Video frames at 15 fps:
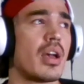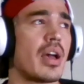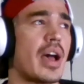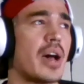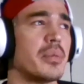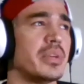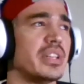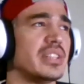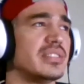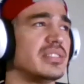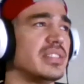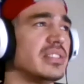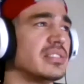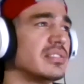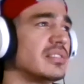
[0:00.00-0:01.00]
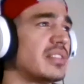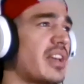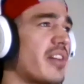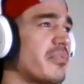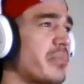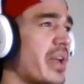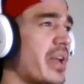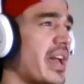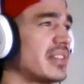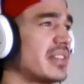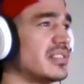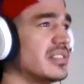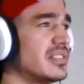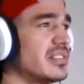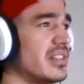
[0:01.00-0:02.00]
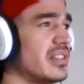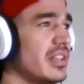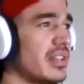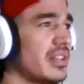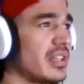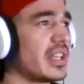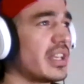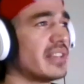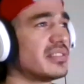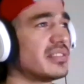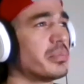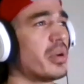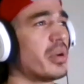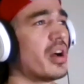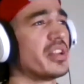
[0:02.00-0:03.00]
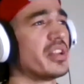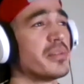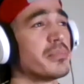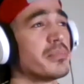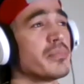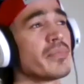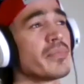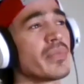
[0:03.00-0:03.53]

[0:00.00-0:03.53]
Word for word: How many seasons have passed since Lilly gazed upon him?